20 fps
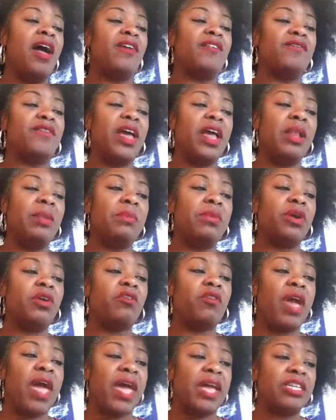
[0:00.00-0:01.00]
Velma
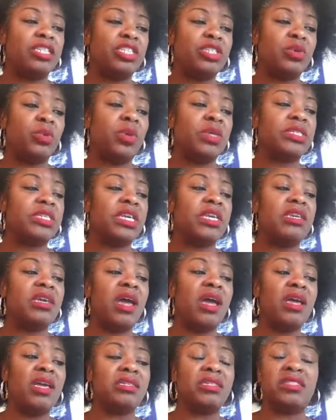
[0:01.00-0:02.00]
Gratch was the
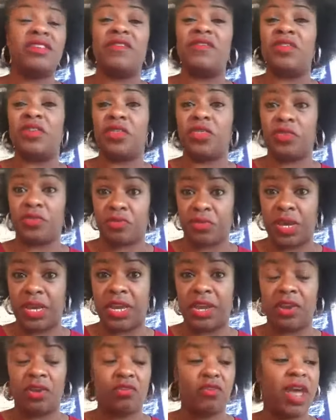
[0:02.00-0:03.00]
youngest of the
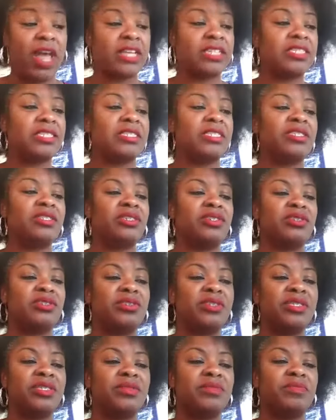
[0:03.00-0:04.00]
three Gratch
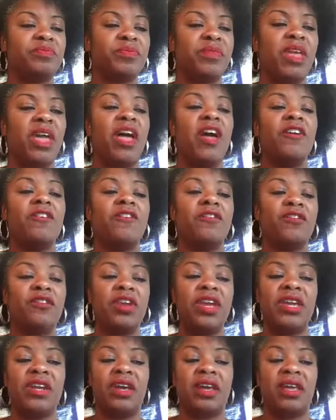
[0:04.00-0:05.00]
sisters.
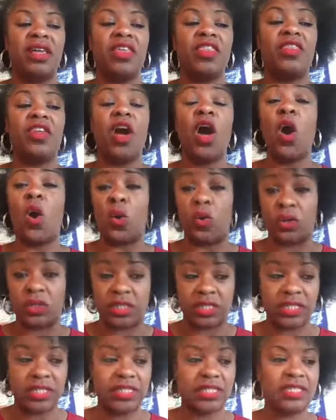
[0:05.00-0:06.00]
Frida, the
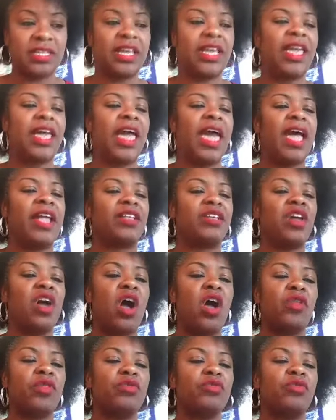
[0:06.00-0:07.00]
oldest, had
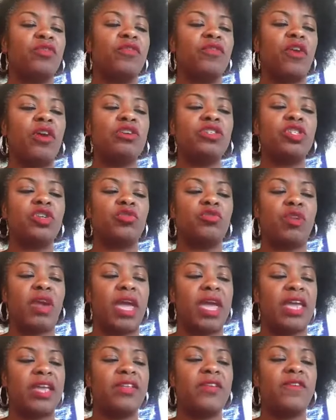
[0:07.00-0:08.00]
gone through first
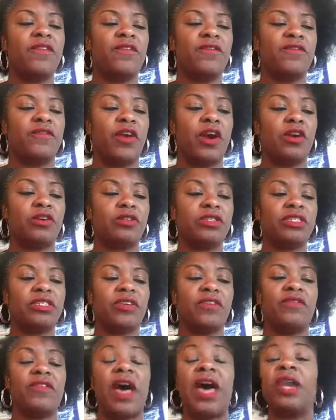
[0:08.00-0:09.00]
grade first,
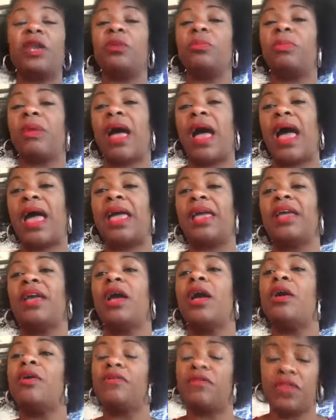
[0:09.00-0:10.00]
followed by
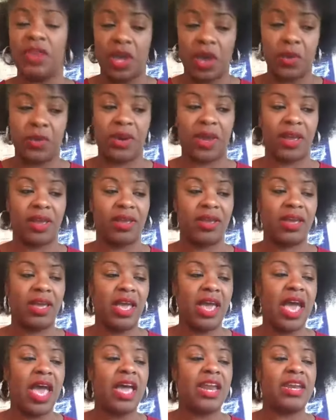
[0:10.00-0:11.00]
Fiona.
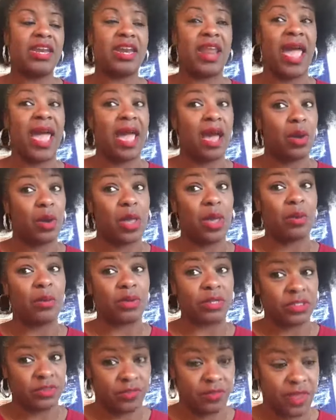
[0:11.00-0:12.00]
Now it
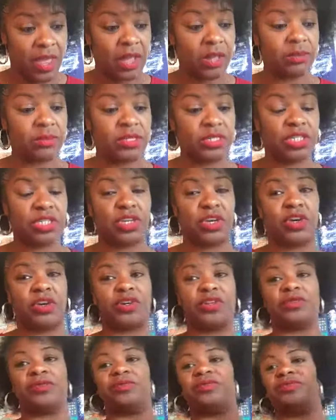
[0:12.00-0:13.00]
was Velma's
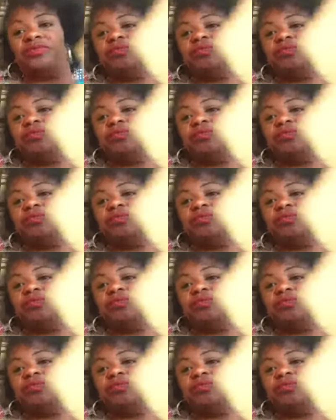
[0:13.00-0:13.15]
turn.